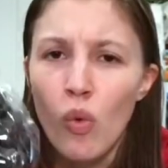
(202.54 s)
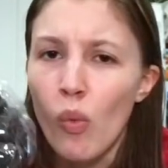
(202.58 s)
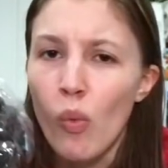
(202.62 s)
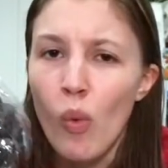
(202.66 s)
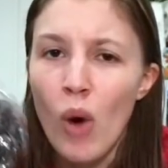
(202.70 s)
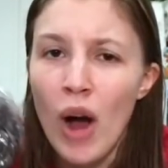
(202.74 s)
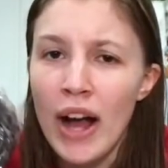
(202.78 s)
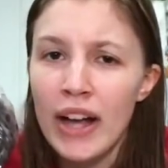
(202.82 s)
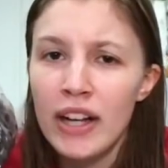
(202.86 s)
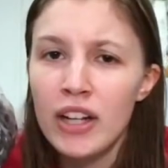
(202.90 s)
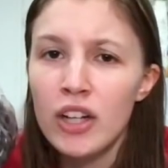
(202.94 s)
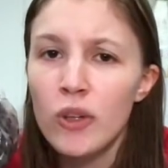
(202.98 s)

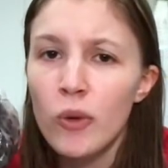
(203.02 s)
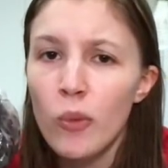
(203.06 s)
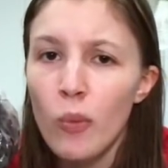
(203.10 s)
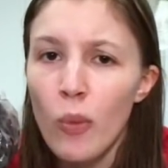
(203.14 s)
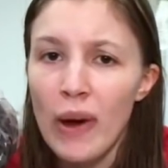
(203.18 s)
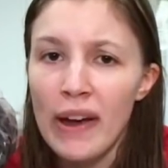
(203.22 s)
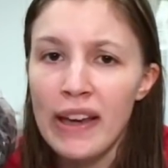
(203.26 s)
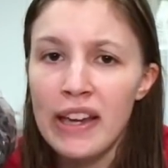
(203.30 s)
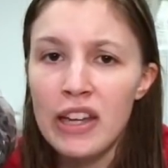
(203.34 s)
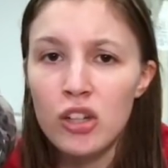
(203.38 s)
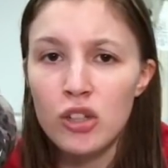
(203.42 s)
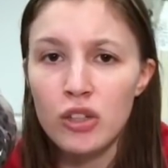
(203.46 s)
why are
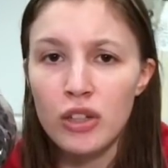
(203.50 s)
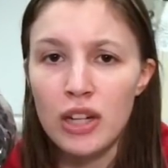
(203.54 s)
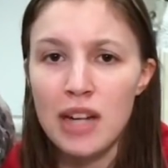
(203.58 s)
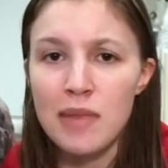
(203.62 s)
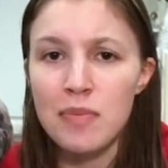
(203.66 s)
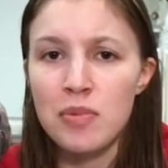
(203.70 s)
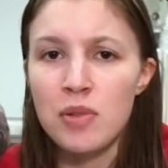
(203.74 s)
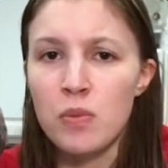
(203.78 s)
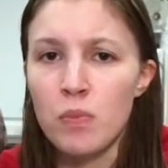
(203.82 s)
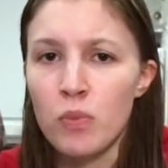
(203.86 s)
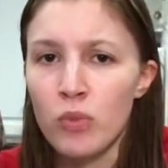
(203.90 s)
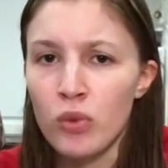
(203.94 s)
white
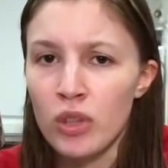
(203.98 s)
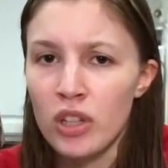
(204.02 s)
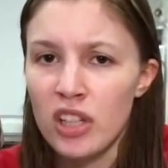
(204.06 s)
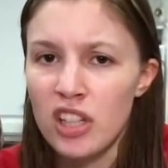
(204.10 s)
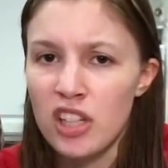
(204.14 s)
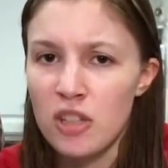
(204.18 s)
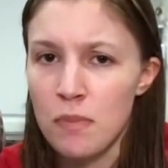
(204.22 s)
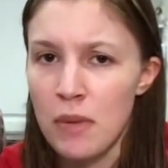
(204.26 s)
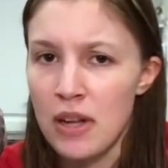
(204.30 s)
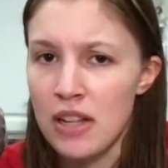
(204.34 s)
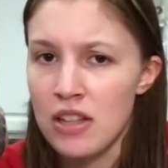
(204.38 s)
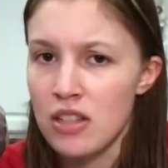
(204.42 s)
grapes more
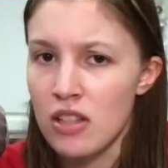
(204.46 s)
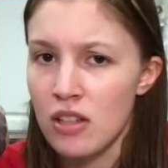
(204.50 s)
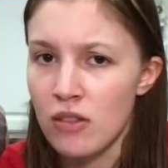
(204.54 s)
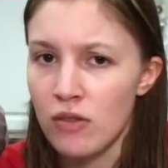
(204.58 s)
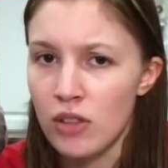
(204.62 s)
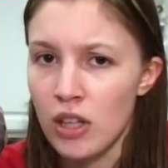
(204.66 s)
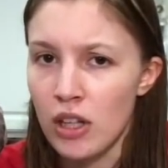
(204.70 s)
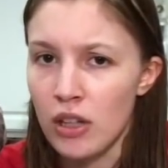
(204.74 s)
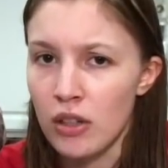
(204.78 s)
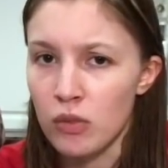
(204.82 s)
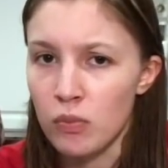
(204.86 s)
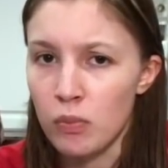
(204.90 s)

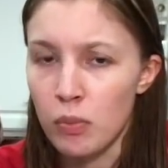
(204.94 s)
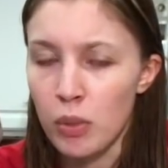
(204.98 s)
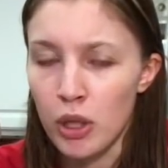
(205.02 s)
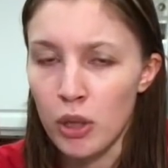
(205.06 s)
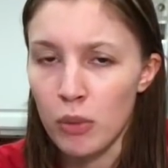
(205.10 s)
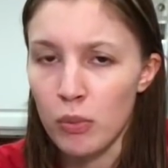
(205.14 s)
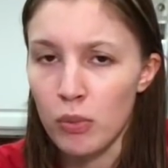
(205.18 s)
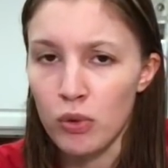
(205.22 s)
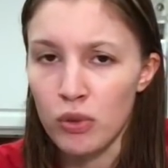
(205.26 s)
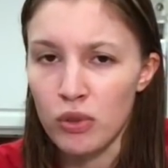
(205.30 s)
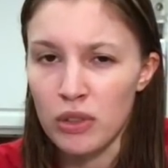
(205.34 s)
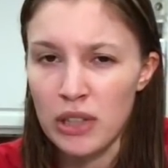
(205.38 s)
expensive than
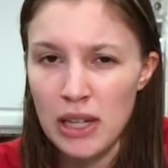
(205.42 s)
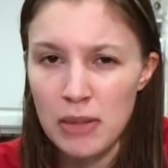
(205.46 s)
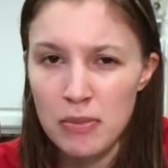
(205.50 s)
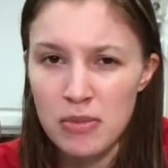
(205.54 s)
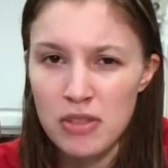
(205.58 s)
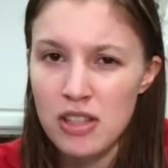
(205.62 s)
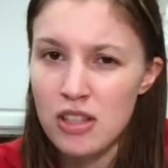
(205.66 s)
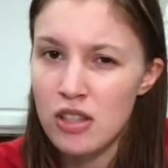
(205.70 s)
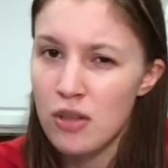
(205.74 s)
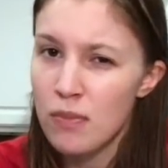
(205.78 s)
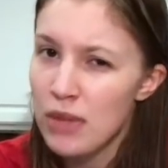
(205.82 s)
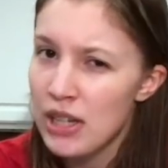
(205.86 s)
purple
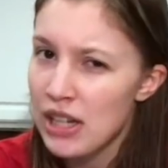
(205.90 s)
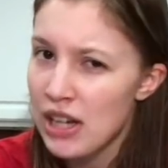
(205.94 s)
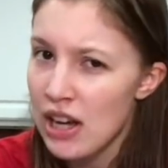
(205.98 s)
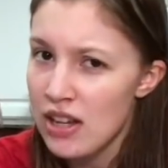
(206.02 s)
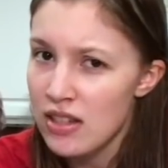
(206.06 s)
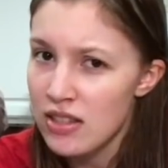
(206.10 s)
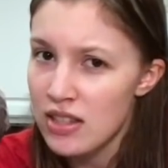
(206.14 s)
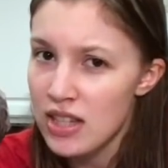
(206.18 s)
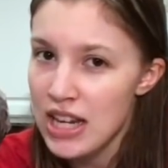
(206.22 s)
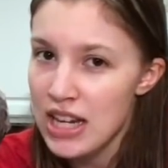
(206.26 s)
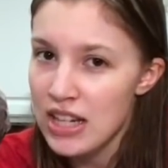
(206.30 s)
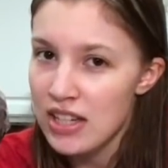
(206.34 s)
grapes? Is it
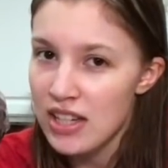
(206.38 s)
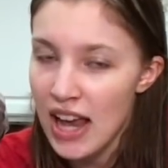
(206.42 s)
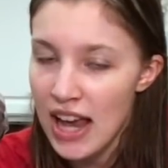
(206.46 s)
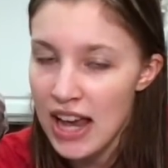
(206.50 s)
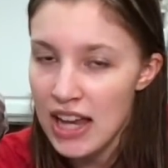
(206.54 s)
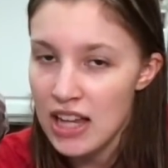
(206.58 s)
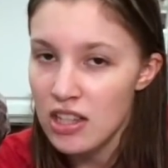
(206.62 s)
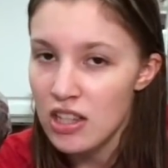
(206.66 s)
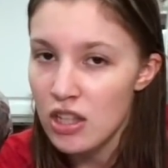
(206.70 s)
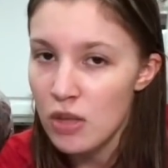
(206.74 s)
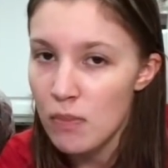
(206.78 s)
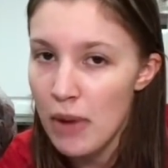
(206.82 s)
because they
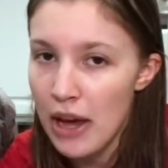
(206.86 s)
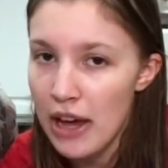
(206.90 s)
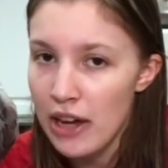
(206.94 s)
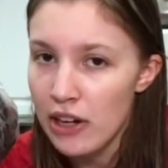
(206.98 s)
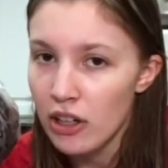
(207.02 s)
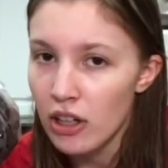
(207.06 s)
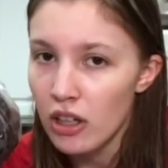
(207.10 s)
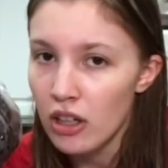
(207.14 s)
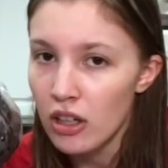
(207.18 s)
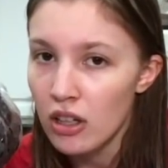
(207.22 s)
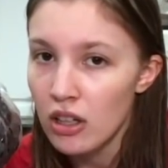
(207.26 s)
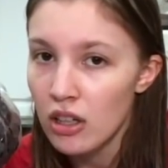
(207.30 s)
taste
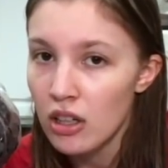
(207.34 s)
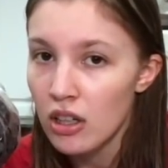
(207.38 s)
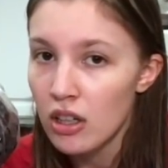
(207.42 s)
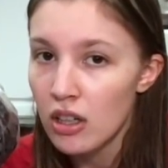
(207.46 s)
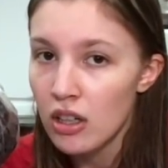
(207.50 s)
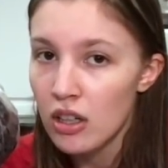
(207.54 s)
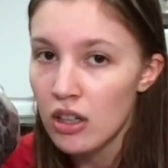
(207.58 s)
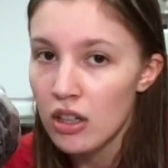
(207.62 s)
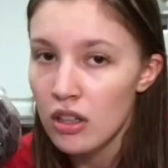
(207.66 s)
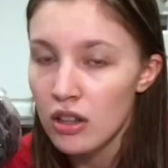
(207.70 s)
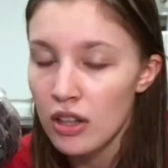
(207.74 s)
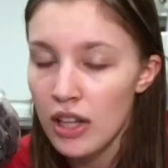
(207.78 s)
better?
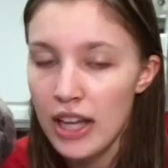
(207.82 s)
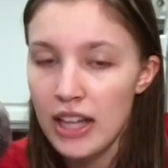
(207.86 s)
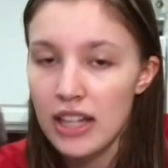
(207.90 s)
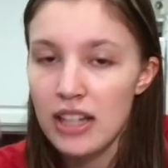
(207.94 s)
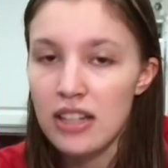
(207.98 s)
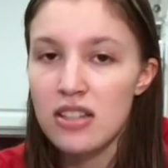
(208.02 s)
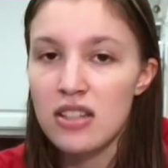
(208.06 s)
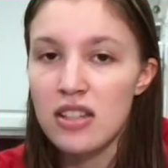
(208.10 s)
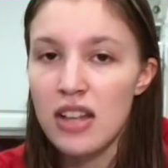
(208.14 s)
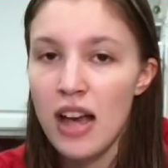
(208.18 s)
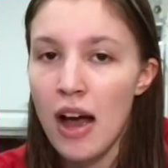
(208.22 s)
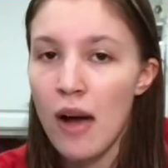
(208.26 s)
Like,
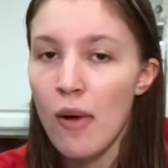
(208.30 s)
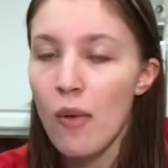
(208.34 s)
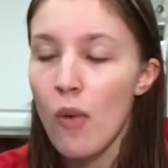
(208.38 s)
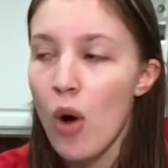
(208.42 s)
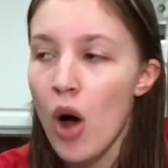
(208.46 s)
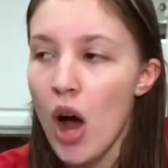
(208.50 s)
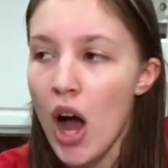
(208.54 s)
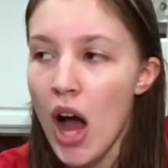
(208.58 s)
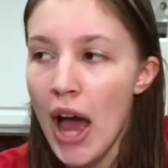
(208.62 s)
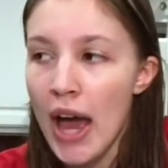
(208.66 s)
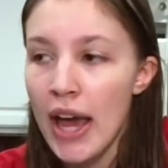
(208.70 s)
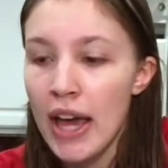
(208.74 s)
is that
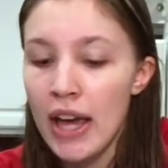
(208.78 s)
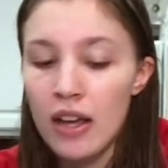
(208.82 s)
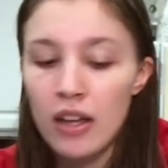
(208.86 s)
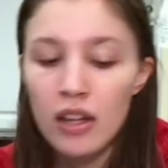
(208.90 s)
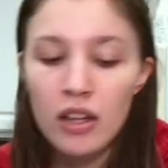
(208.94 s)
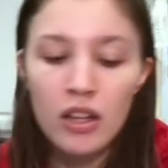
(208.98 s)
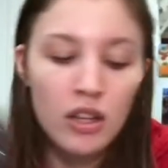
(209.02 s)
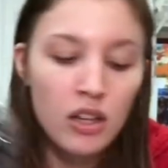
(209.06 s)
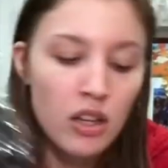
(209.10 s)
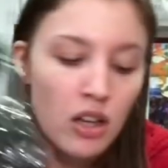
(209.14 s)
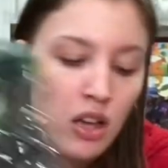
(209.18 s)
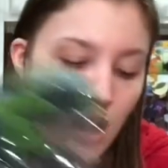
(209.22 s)
why?
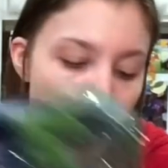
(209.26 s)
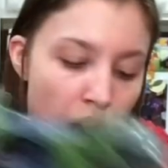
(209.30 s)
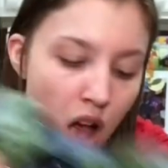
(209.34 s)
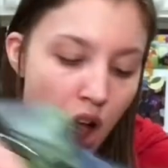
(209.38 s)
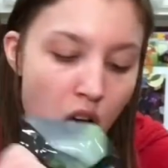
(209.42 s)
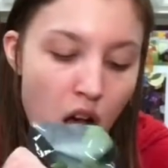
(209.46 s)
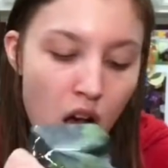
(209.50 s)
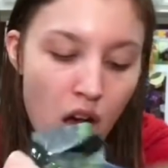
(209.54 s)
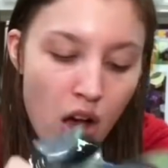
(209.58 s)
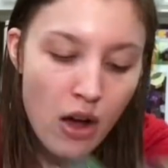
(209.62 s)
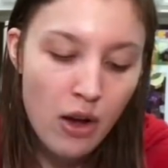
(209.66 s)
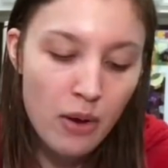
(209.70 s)

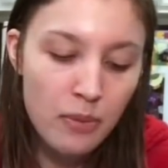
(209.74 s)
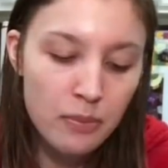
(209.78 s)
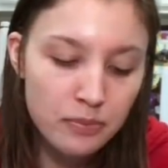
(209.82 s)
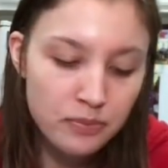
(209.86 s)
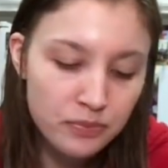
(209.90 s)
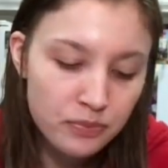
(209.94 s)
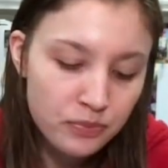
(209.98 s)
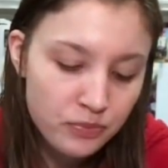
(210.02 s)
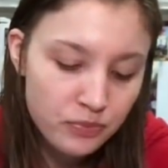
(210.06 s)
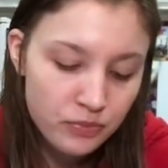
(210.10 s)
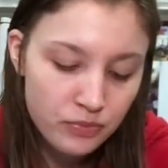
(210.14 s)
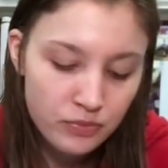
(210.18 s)

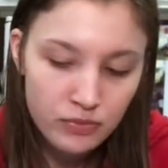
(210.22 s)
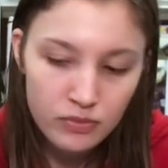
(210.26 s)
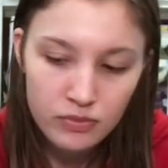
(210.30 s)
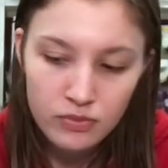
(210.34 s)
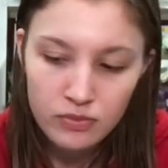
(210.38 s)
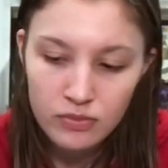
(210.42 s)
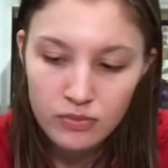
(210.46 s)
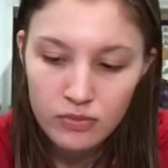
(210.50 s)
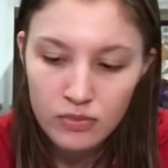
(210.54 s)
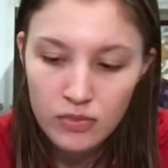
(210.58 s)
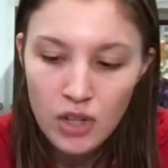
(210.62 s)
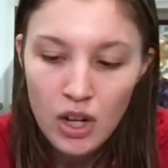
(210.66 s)

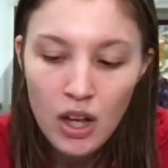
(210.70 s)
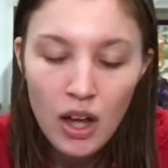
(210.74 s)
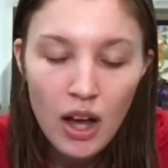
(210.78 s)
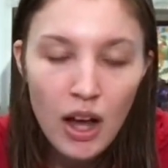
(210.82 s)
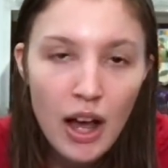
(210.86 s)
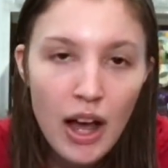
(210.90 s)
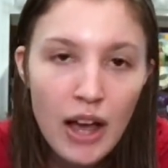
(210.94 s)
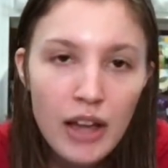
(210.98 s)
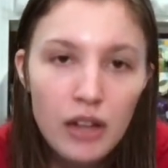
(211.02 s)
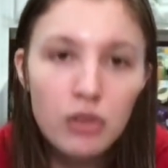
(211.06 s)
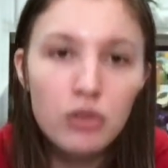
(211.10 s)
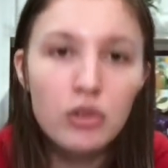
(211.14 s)

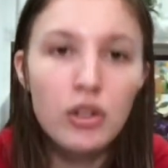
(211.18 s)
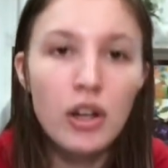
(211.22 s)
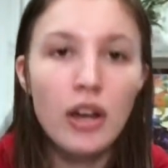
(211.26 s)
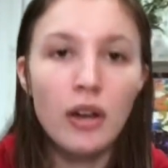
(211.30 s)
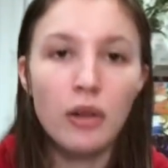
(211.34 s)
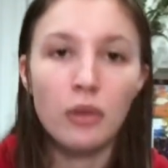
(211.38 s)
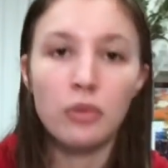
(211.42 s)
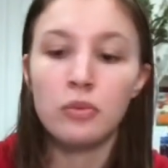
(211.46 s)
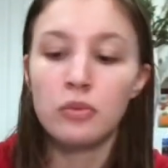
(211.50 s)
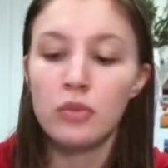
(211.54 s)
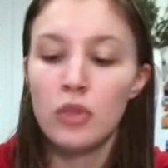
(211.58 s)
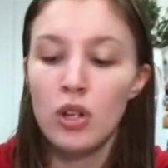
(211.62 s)
I don't
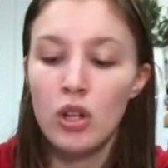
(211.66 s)
know.